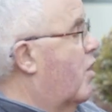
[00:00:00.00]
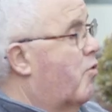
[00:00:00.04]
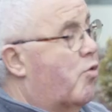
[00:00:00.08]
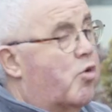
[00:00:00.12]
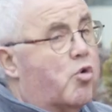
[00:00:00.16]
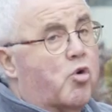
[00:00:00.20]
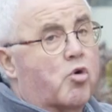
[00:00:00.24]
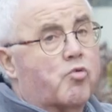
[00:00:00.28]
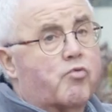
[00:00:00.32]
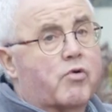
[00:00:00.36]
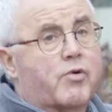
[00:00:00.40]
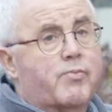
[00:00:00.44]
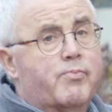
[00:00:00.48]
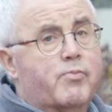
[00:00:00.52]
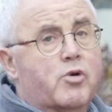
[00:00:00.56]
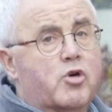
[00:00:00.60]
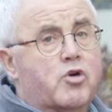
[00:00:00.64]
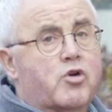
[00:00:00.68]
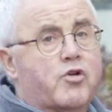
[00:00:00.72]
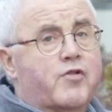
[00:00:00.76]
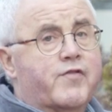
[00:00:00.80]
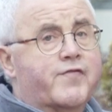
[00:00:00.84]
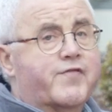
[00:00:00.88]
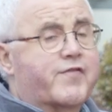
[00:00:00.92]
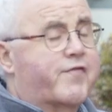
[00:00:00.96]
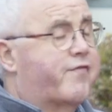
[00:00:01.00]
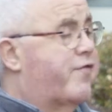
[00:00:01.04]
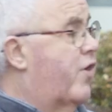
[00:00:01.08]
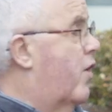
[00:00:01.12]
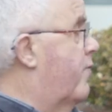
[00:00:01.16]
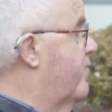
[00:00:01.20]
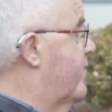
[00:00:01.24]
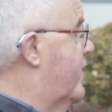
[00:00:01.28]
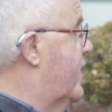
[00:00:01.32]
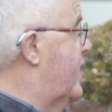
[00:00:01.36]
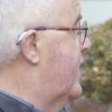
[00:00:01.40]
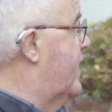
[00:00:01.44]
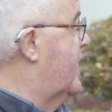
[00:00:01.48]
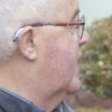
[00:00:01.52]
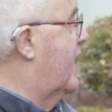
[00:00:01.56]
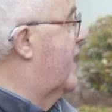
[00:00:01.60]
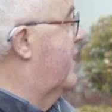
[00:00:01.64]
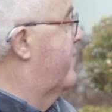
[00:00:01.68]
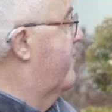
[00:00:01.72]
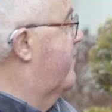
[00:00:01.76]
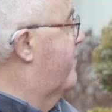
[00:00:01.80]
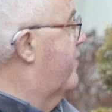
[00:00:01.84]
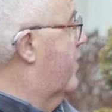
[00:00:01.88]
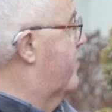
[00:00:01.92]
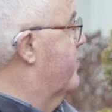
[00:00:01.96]
all removed from
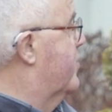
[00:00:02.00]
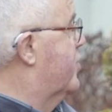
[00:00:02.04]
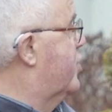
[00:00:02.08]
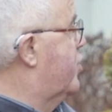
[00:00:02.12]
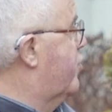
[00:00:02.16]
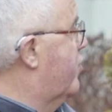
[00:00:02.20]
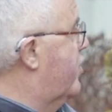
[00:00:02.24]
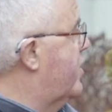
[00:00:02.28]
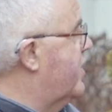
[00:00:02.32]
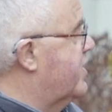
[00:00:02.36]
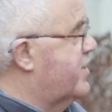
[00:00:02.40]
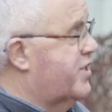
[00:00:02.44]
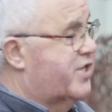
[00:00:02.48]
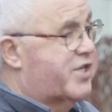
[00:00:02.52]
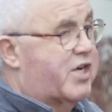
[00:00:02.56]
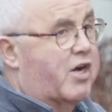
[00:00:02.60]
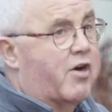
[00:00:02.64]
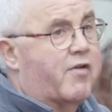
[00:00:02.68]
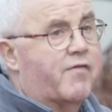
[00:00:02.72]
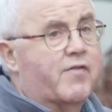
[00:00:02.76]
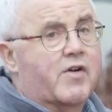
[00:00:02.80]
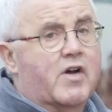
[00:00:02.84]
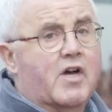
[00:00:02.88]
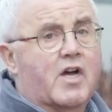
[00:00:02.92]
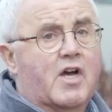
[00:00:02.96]
the tree itself.